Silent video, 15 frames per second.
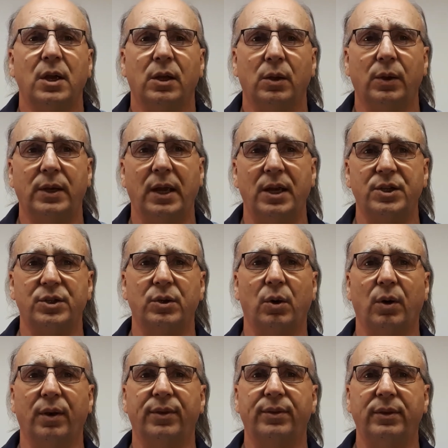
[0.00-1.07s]
location,
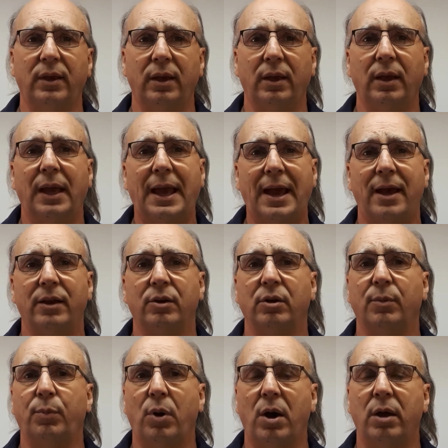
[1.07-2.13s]
or thing at or
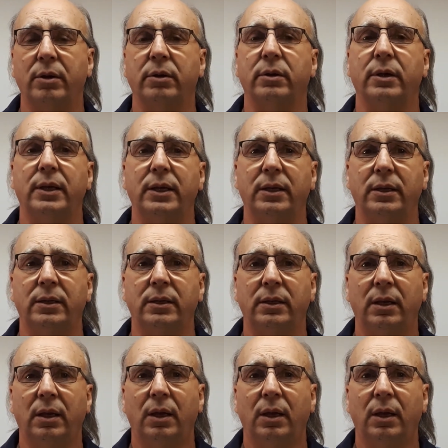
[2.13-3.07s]
upon or in